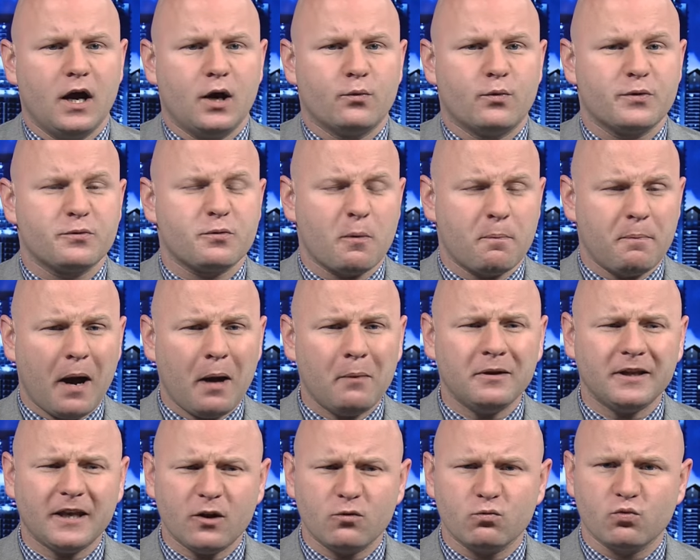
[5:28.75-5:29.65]
with
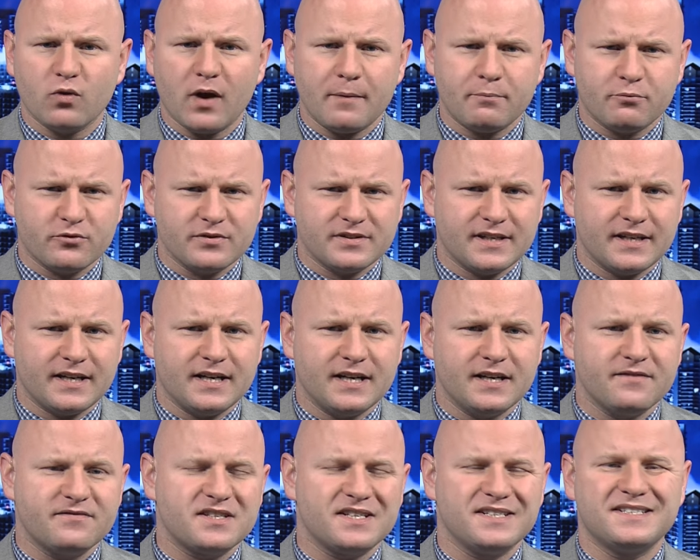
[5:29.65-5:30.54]
Republican
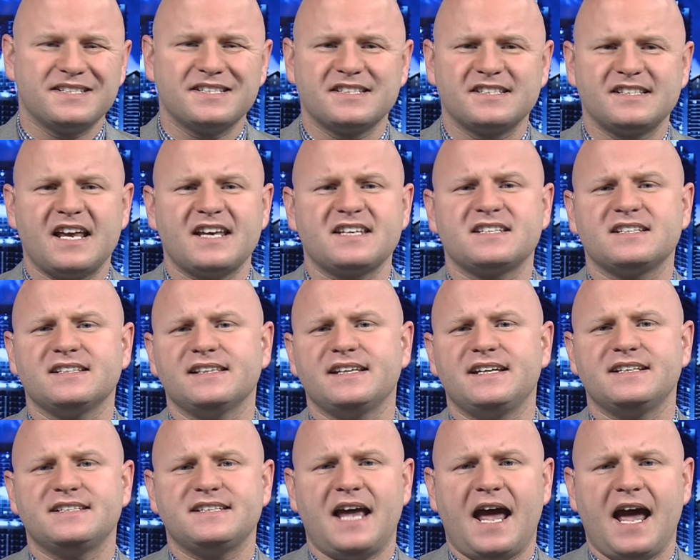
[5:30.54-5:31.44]
representatives
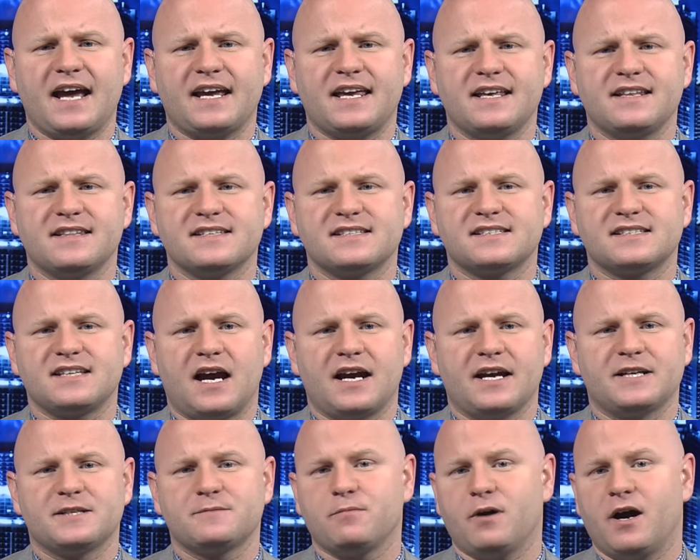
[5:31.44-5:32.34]
incessantly attacking the
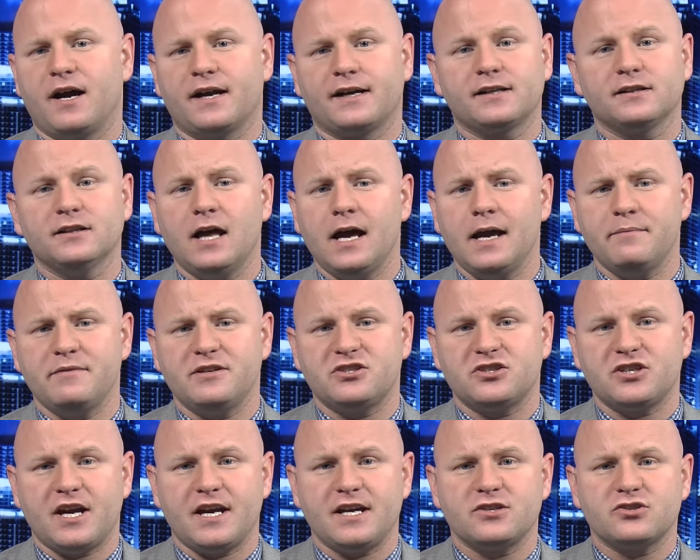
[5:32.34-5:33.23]
science behind climate
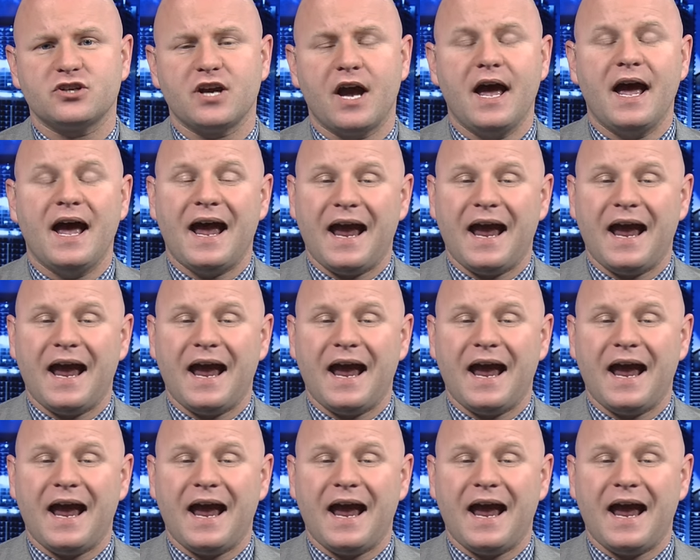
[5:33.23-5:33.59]
change